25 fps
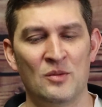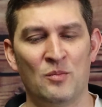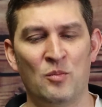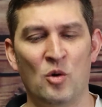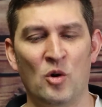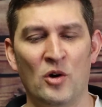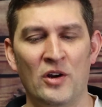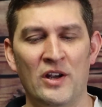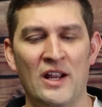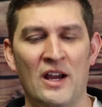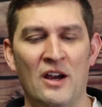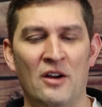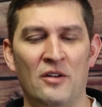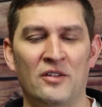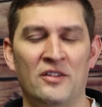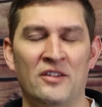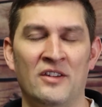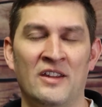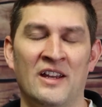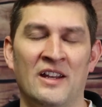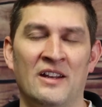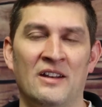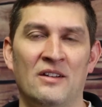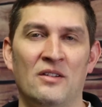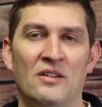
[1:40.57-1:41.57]
point out
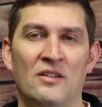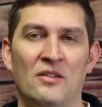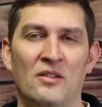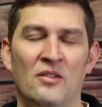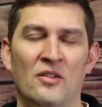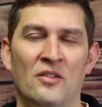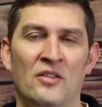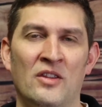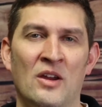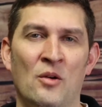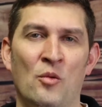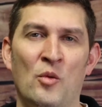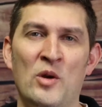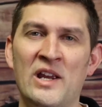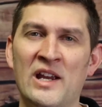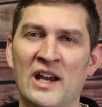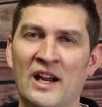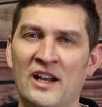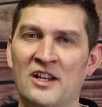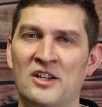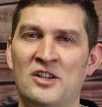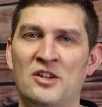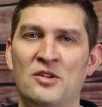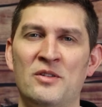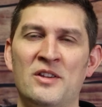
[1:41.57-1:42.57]
that we
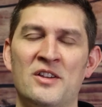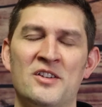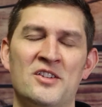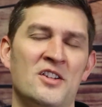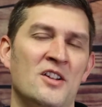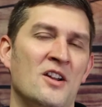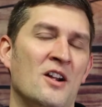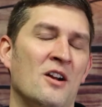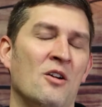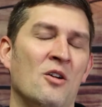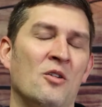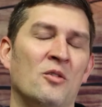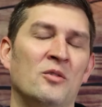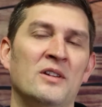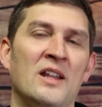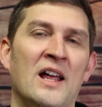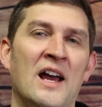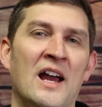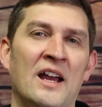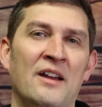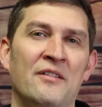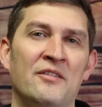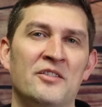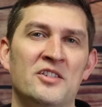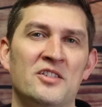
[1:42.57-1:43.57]
kind of do this in our own
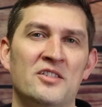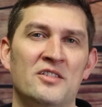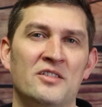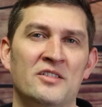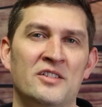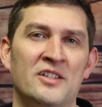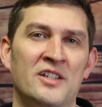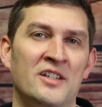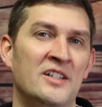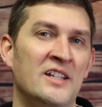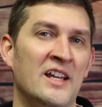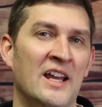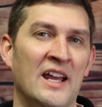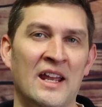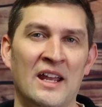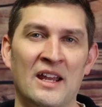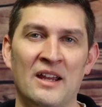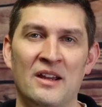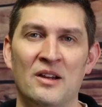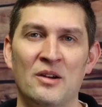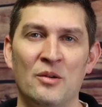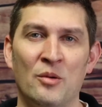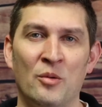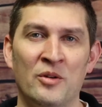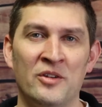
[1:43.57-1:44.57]
lives
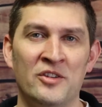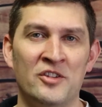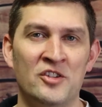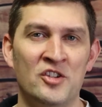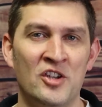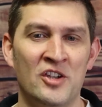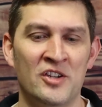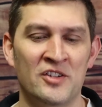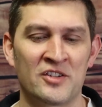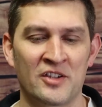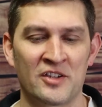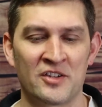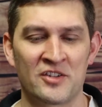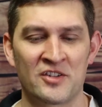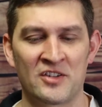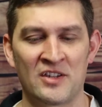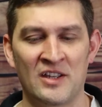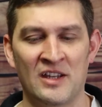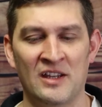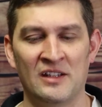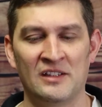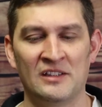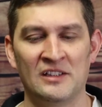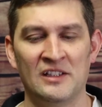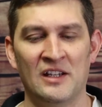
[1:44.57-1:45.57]
today with Jesus,
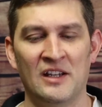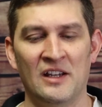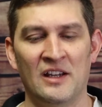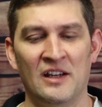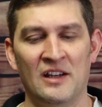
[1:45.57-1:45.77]
that